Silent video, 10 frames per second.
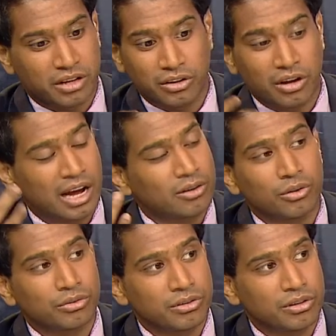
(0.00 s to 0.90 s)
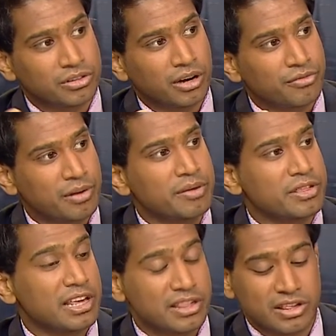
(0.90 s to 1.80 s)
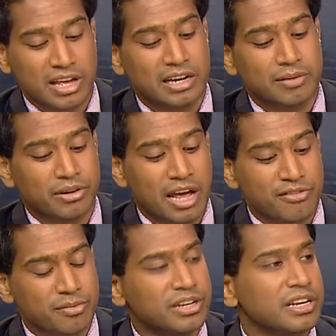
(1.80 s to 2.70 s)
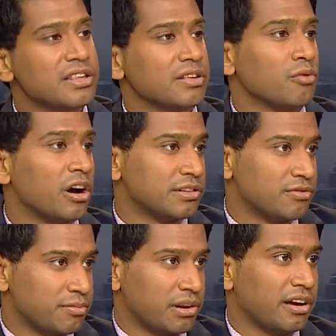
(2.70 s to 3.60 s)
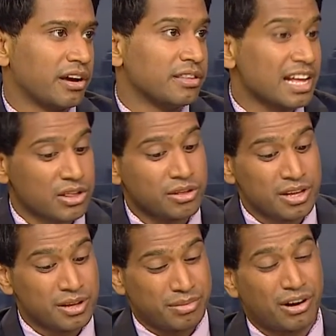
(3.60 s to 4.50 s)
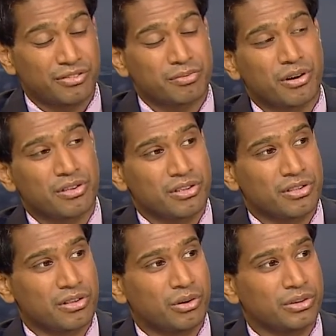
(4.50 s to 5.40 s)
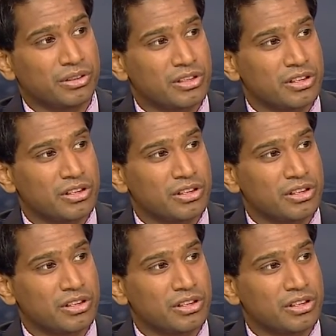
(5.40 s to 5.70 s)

know how long the time frame is exactly, but everybody needs a right of reply, and that's part of the process that's holding this up.